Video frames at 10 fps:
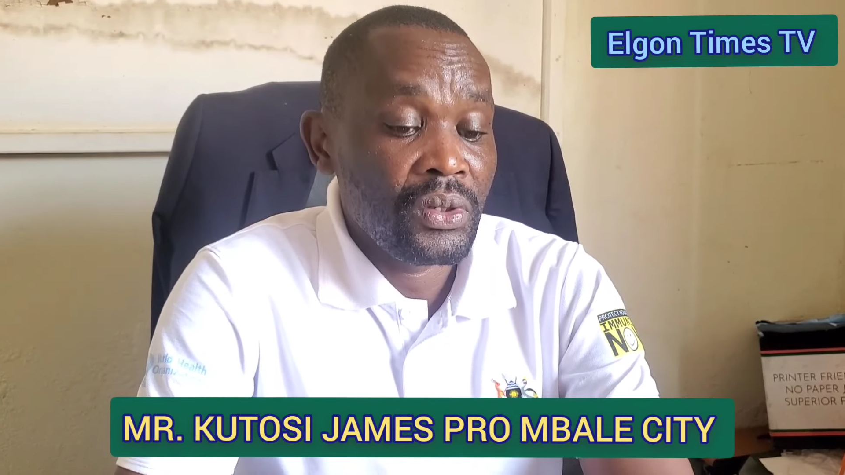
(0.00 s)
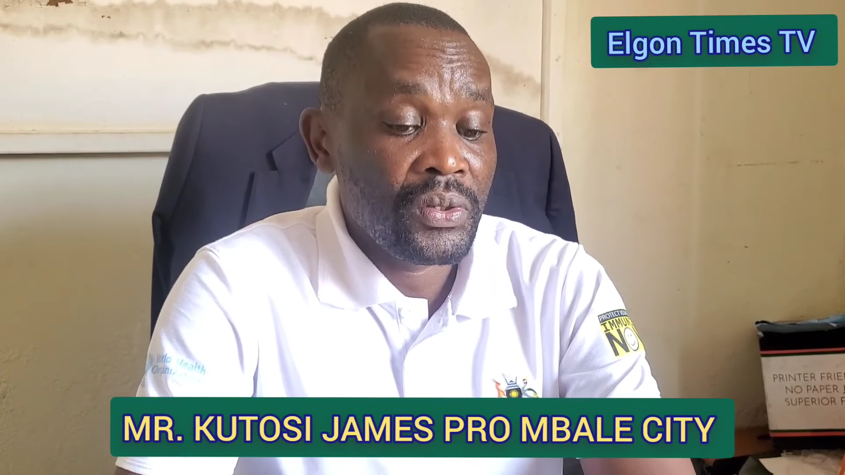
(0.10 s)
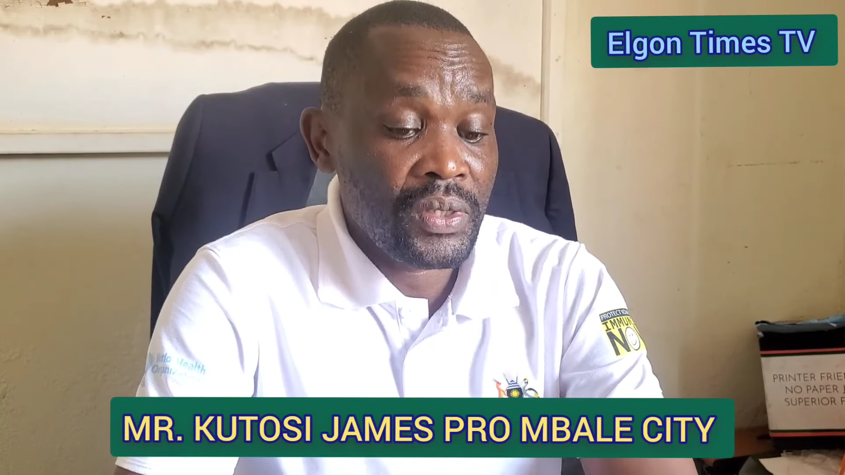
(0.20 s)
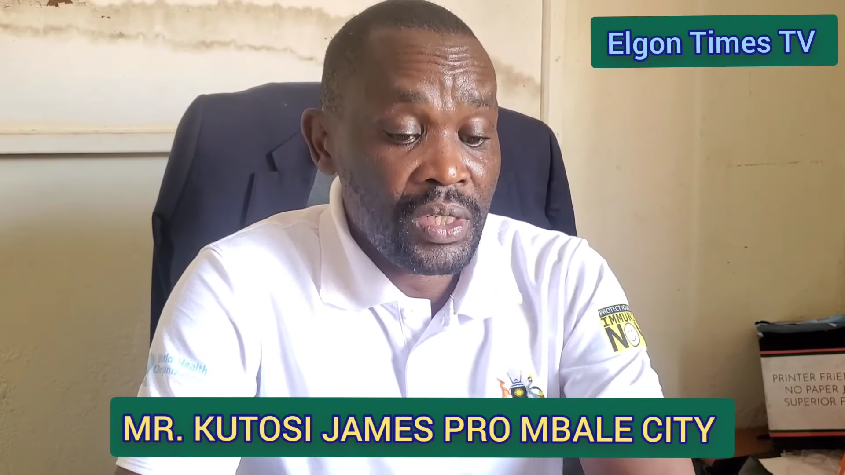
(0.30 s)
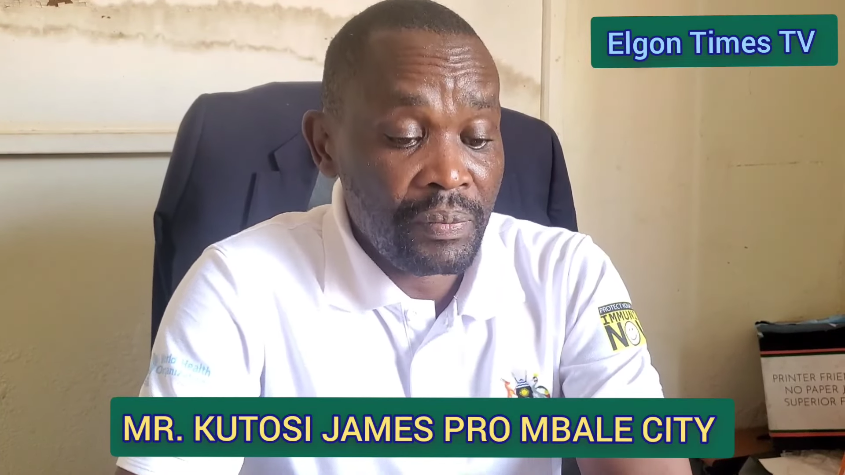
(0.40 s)

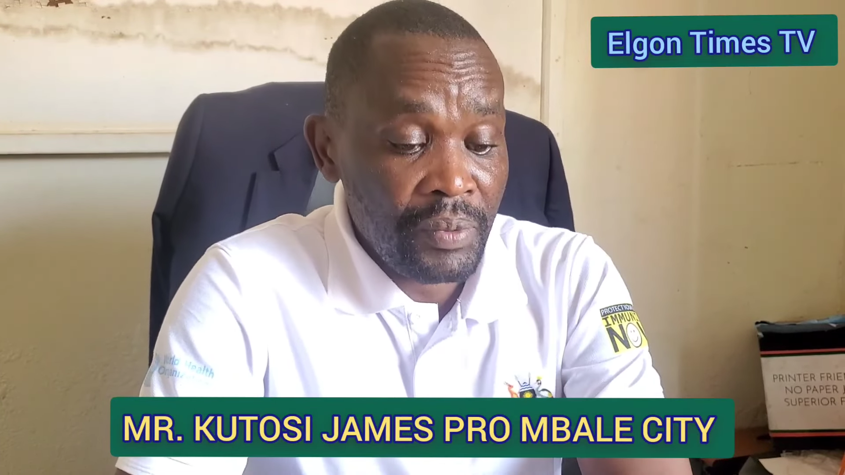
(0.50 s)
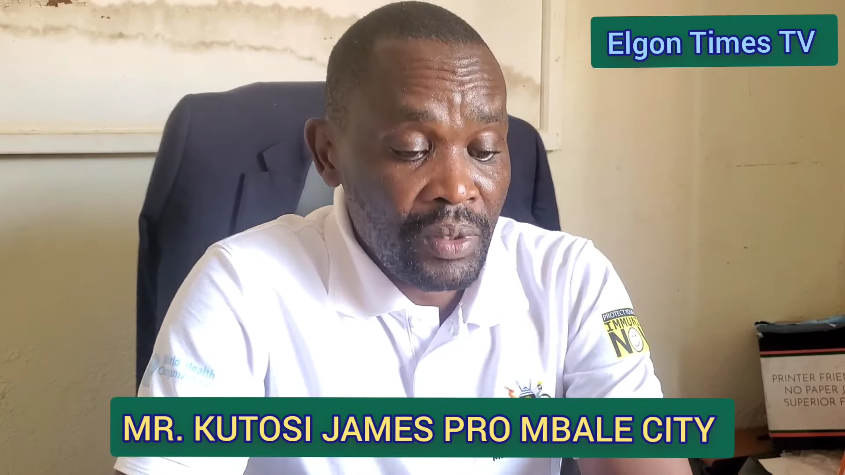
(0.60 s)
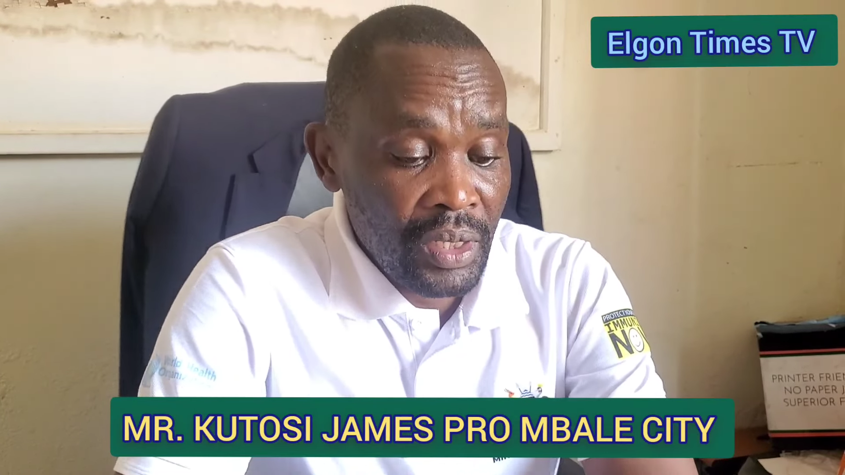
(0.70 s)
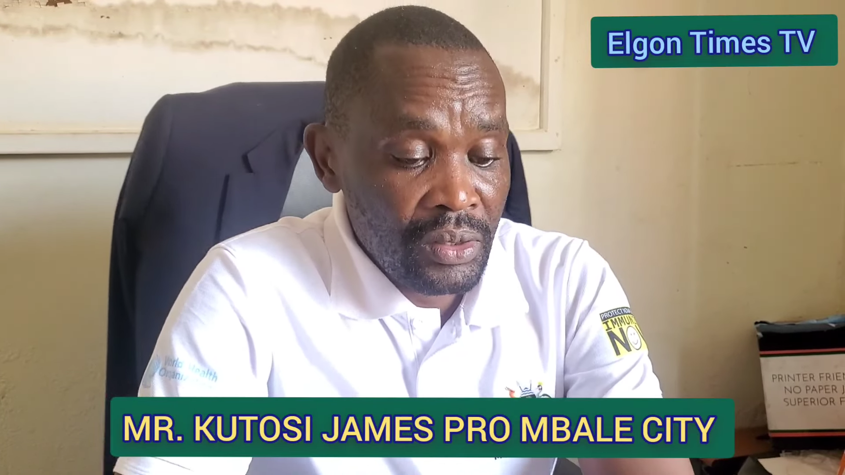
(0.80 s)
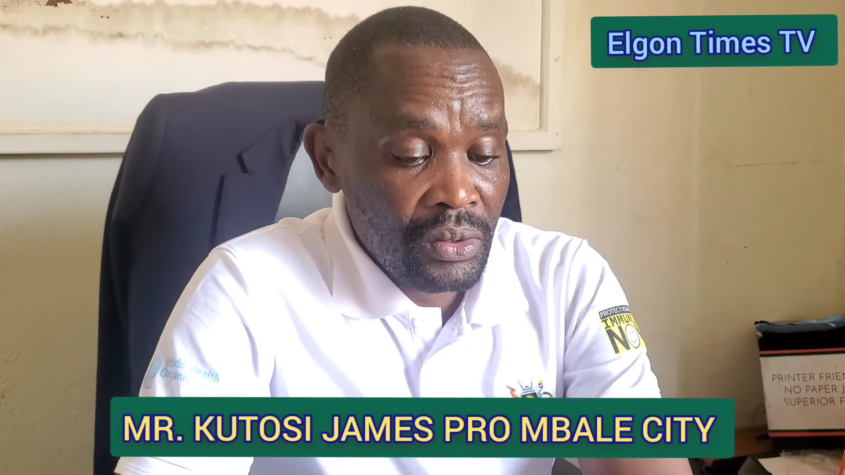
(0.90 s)
city
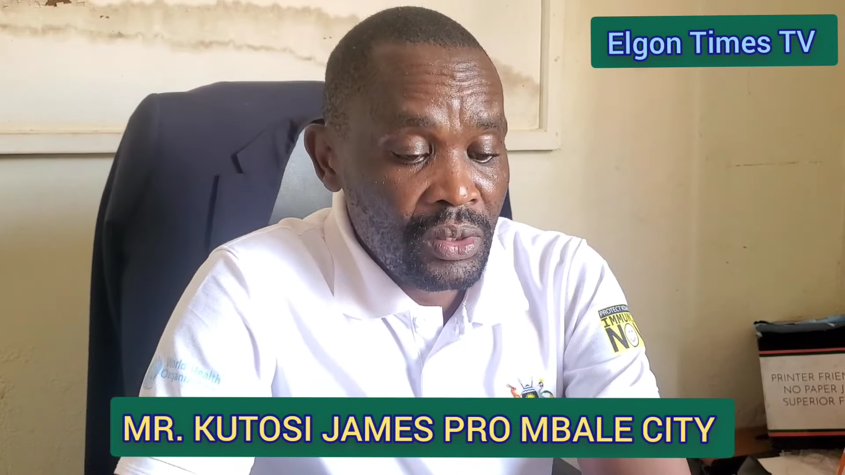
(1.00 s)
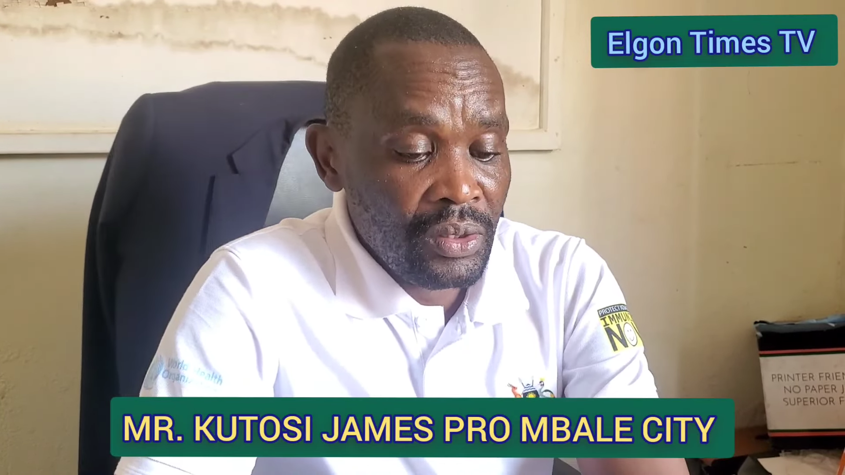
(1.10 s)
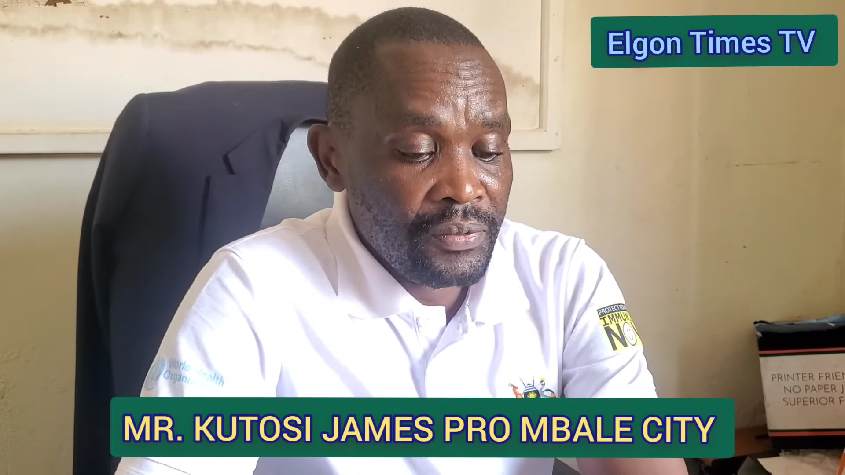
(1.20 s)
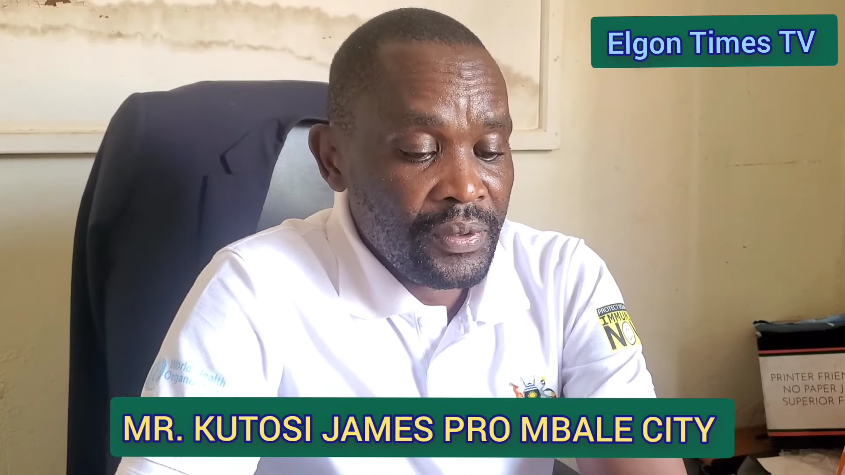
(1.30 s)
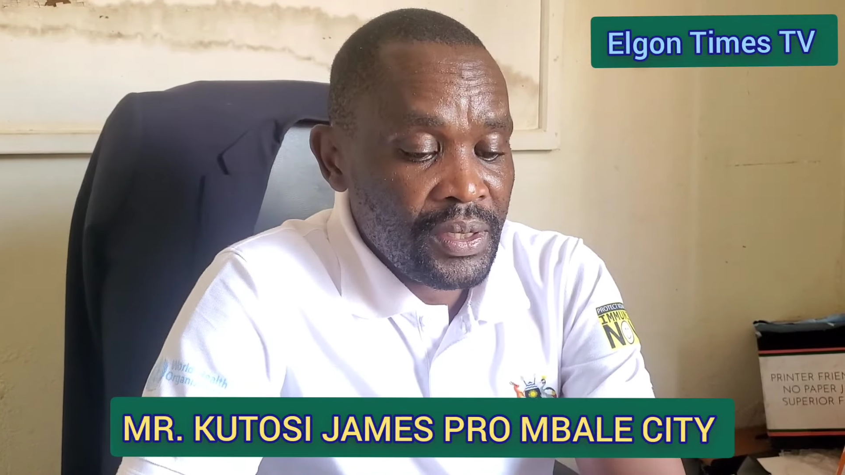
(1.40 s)
production
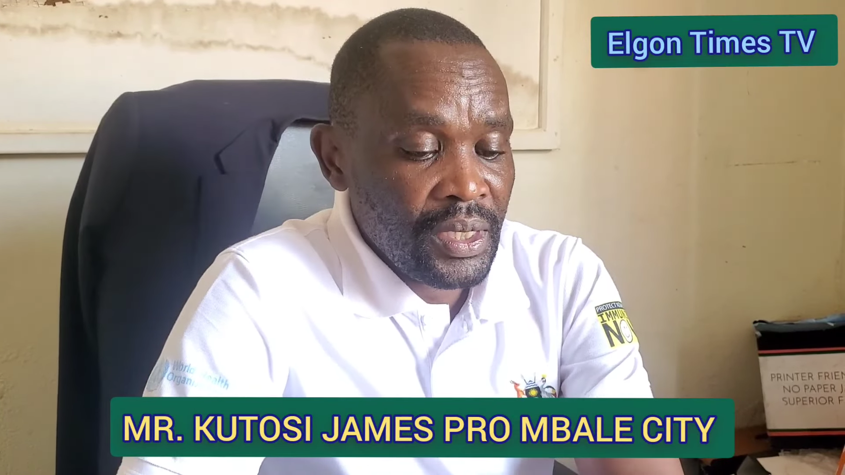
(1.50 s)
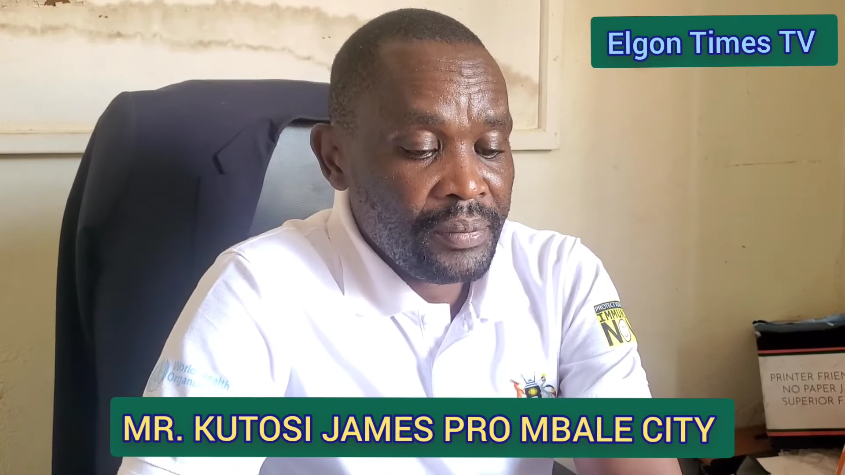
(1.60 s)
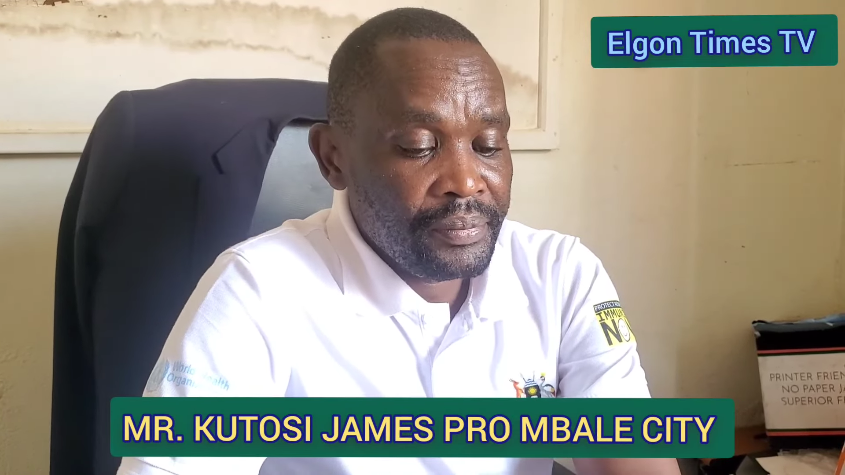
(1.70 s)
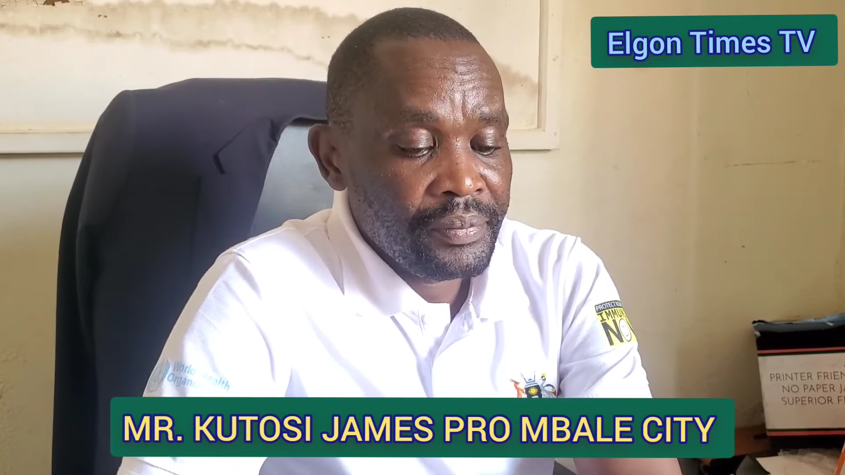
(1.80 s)
officer